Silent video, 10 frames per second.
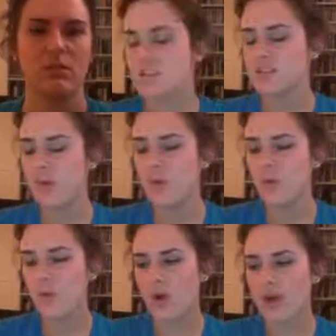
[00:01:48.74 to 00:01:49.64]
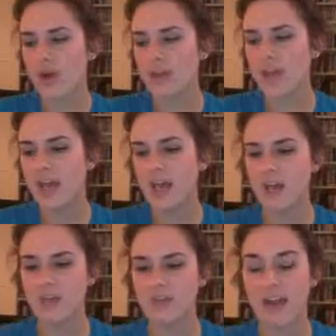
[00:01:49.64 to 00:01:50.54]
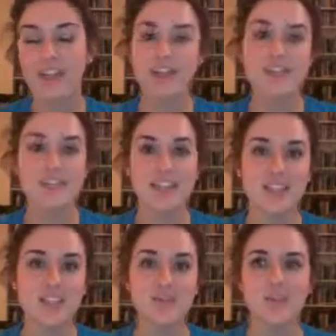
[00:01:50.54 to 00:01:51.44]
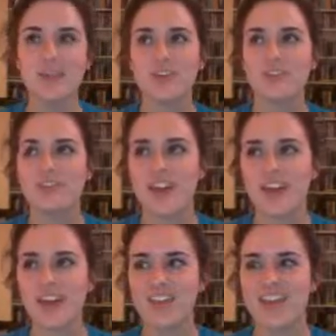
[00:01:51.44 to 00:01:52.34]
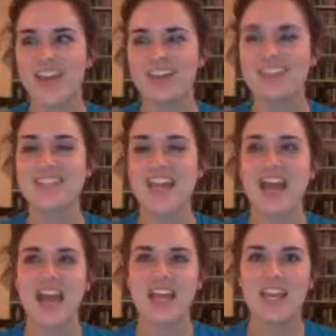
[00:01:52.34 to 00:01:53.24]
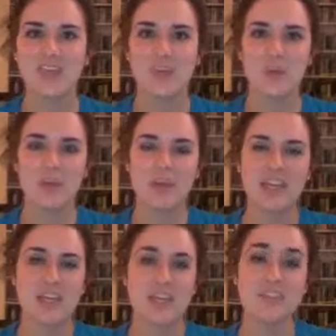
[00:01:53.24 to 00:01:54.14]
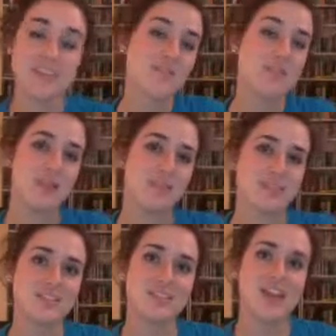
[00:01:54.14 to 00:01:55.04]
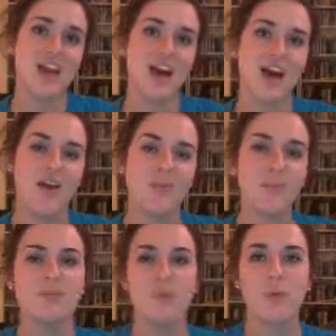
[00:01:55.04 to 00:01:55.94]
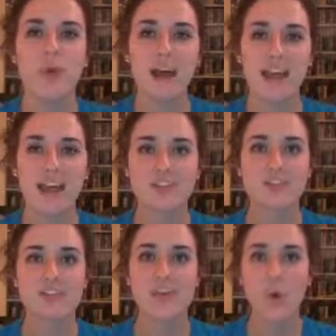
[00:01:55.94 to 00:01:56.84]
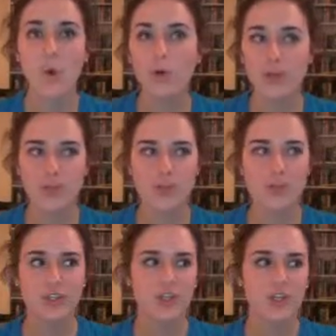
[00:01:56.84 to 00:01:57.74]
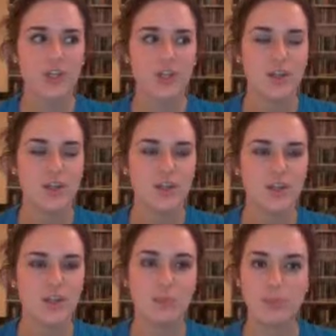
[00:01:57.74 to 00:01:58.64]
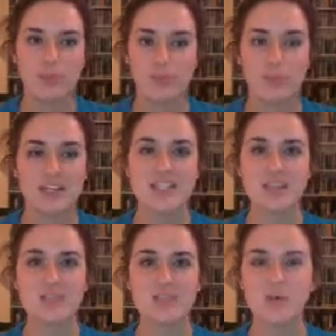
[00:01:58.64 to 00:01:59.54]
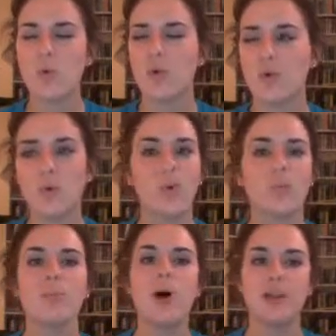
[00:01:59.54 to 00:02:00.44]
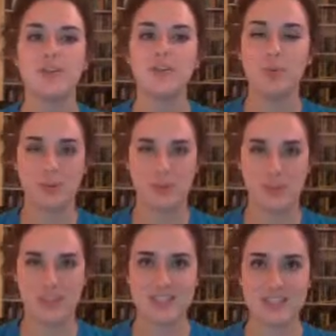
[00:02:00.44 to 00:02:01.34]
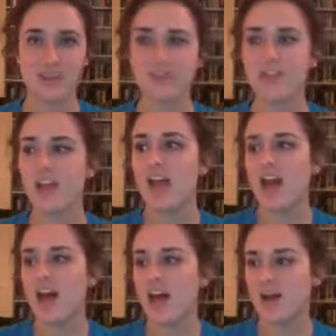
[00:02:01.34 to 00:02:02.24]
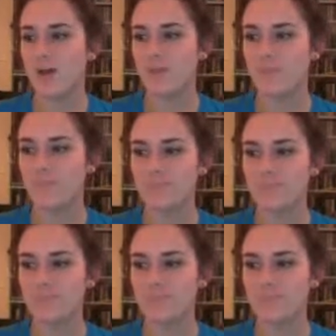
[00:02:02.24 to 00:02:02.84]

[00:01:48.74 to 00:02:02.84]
So I guess at this point you could say that it took me 7 months before I actually ordered new books for myself or bought new books for myself, and